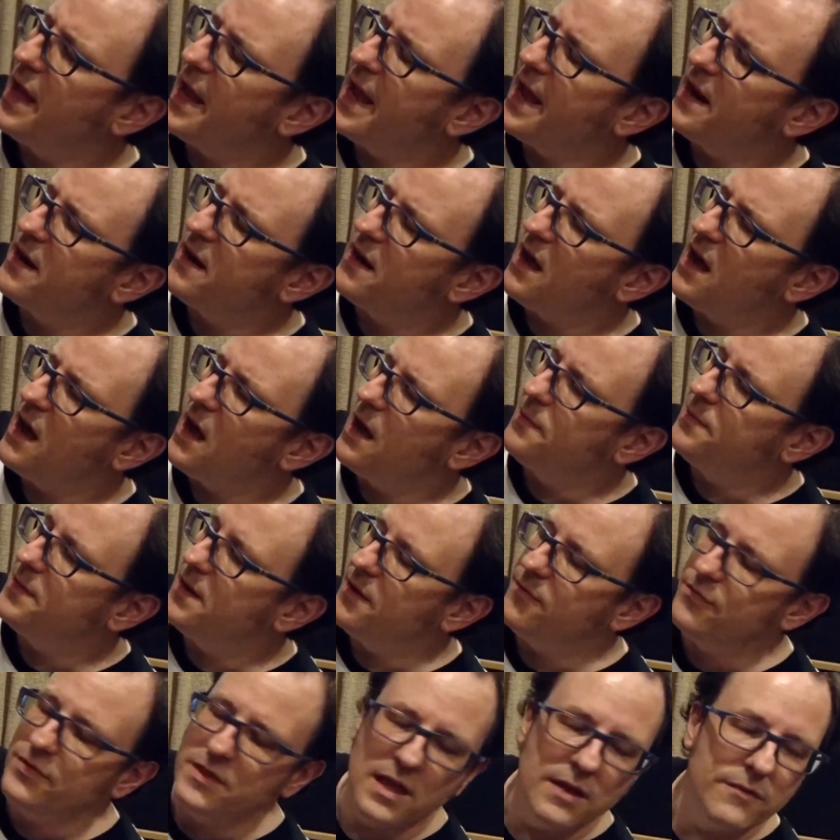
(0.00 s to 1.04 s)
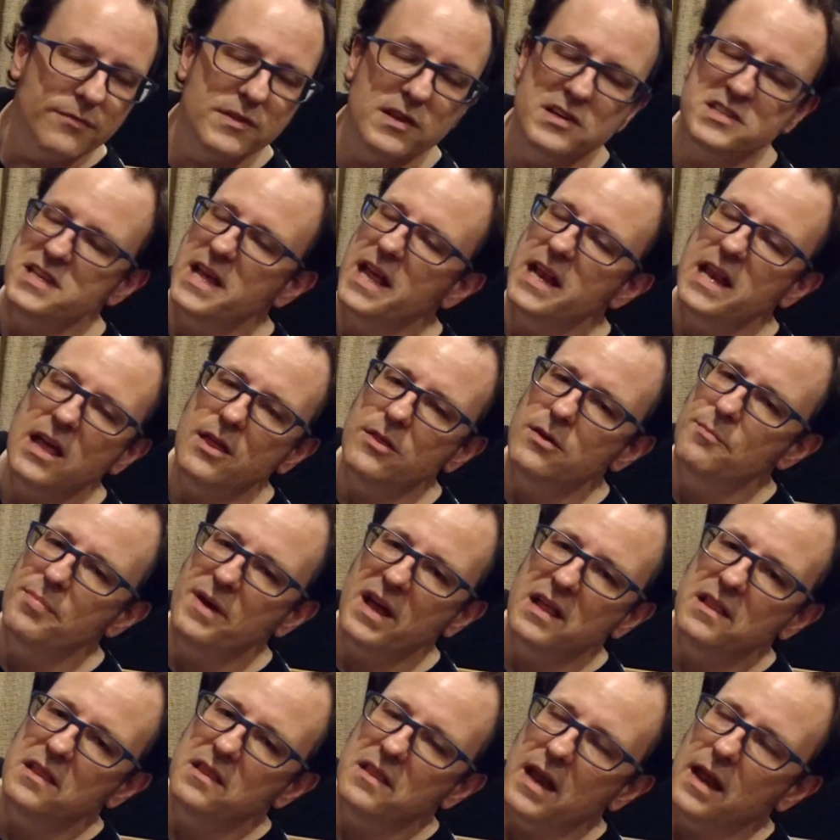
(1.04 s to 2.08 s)
And if there's any other
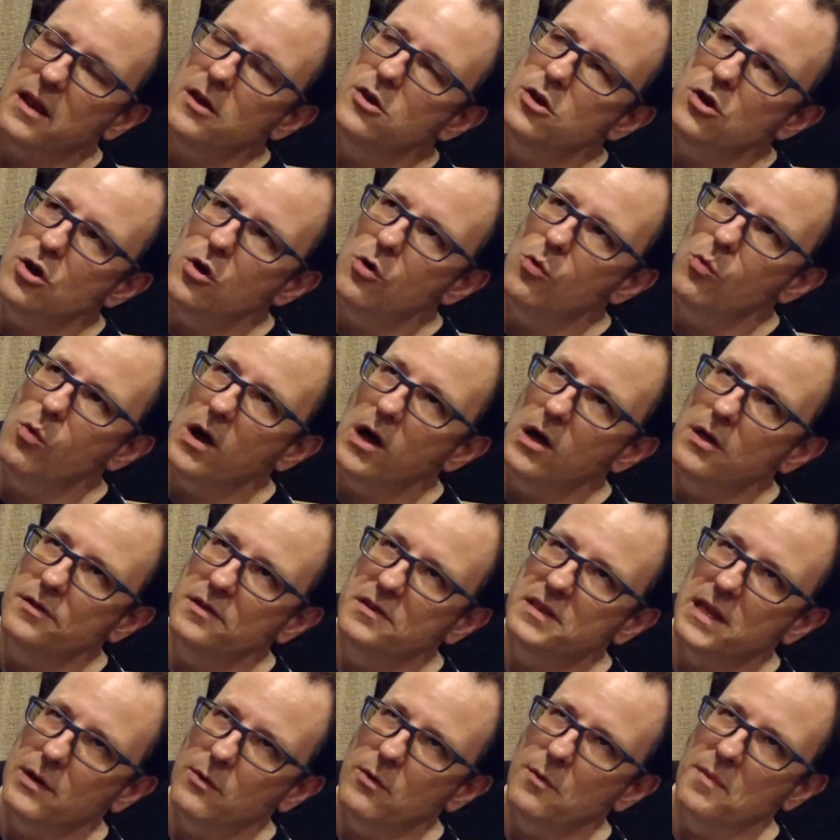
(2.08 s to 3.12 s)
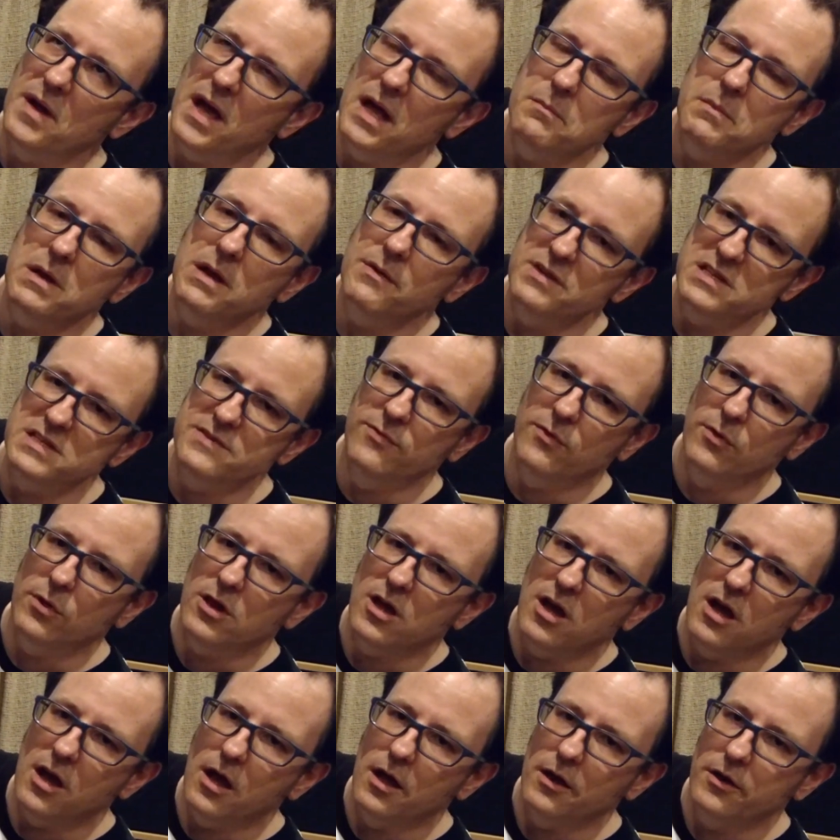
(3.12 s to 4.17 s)
band that I know well that they remind me of, it's
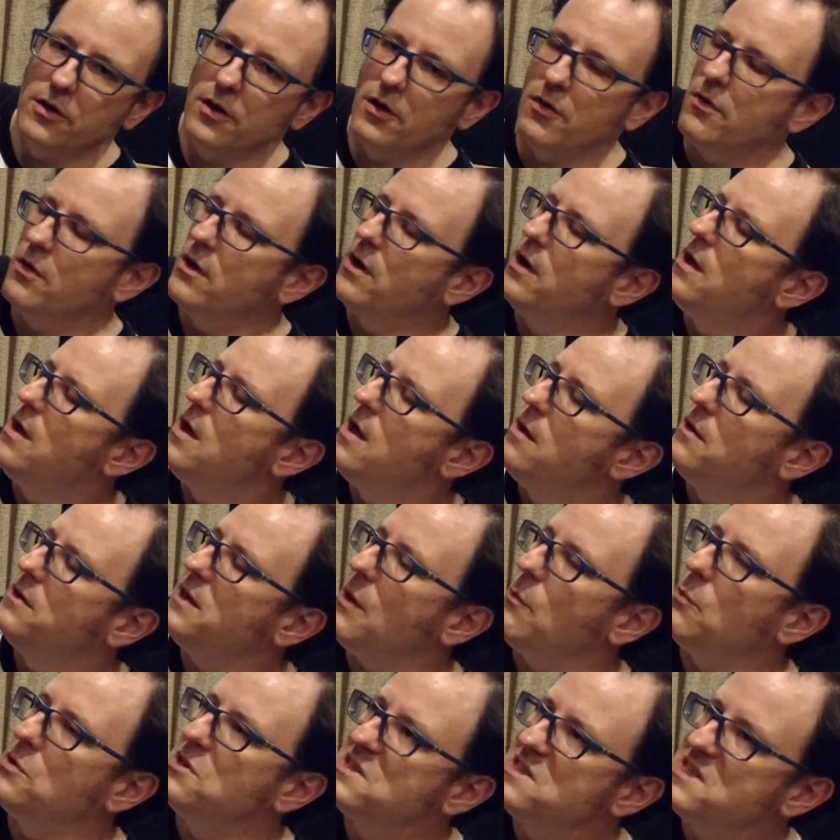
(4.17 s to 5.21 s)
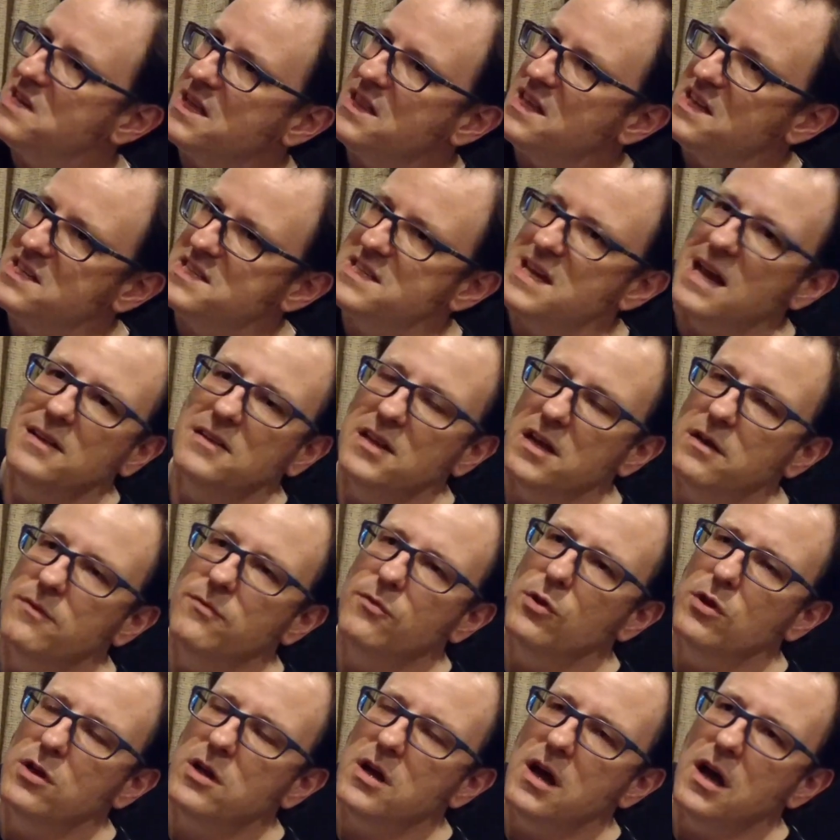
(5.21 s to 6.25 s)
Vulcano. I wouldn't say they sound like
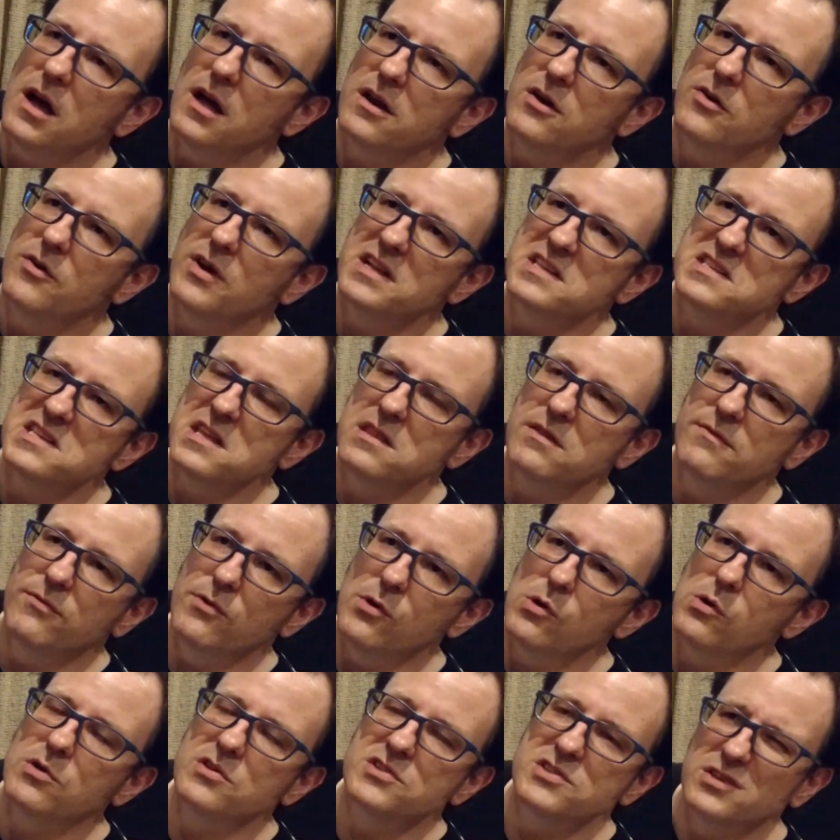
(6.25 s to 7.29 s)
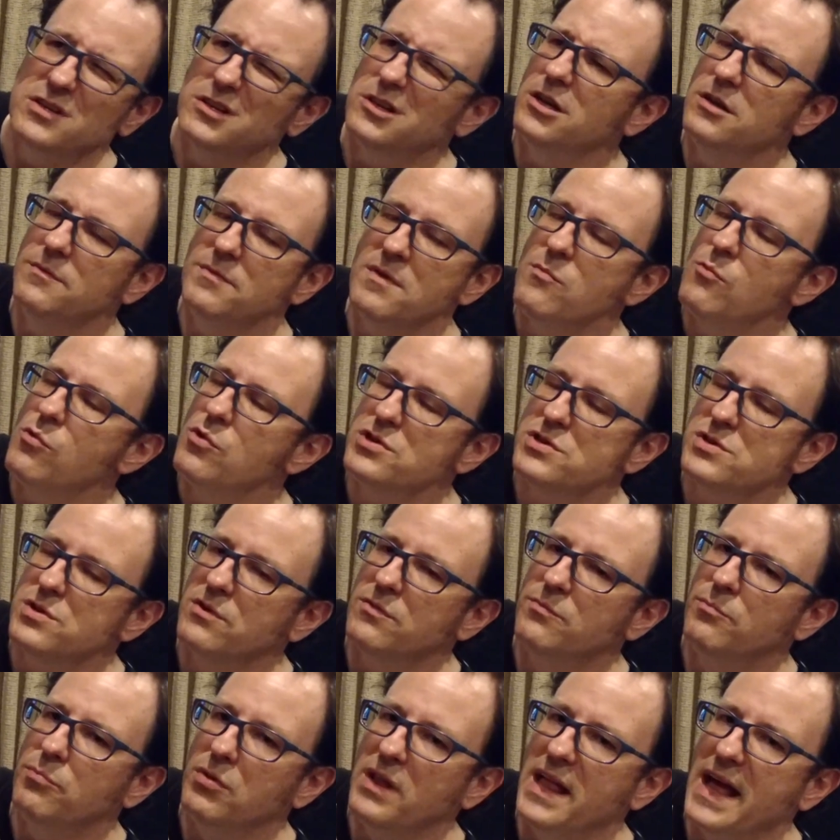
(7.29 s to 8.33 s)
Vulcano. I'd say the vocals are a little bit more sort
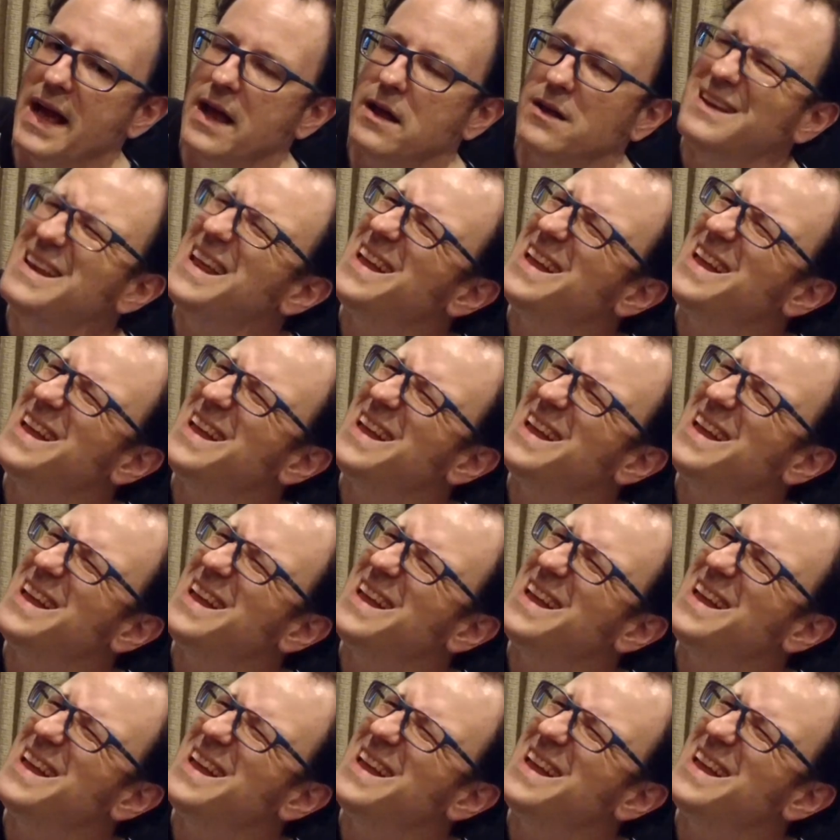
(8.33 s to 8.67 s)
of black.